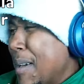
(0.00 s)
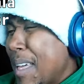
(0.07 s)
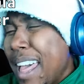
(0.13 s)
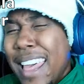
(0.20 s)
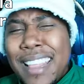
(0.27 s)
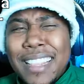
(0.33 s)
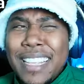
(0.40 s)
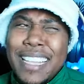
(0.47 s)

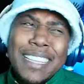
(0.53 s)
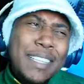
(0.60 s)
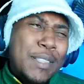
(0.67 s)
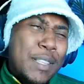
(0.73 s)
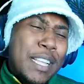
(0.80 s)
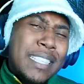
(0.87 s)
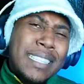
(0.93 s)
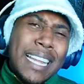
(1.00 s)
And
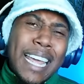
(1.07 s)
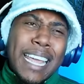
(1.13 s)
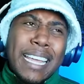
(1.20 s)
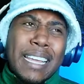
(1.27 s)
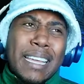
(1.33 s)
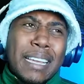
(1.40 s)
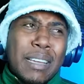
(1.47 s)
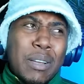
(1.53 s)
it's
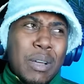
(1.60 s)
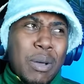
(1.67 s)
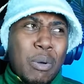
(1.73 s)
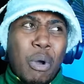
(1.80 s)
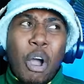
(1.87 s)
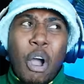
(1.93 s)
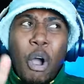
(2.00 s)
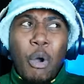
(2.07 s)
like,
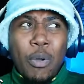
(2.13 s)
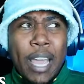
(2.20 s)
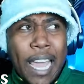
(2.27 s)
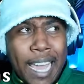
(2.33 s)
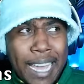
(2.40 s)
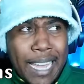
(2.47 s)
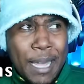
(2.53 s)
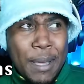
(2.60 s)

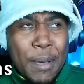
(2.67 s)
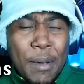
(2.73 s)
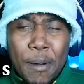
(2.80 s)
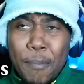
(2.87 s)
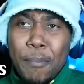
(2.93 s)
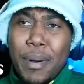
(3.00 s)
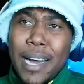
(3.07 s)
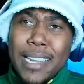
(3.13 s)
okay,
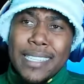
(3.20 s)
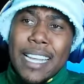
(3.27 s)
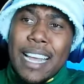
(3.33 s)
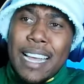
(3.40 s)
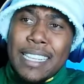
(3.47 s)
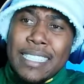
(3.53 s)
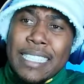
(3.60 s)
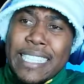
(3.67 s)
but
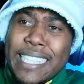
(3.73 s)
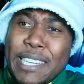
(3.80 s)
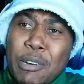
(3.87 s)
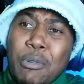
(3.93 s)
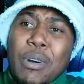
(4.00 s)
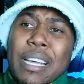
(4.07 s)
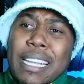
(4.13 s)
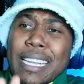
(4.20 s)

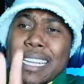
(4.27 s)
still,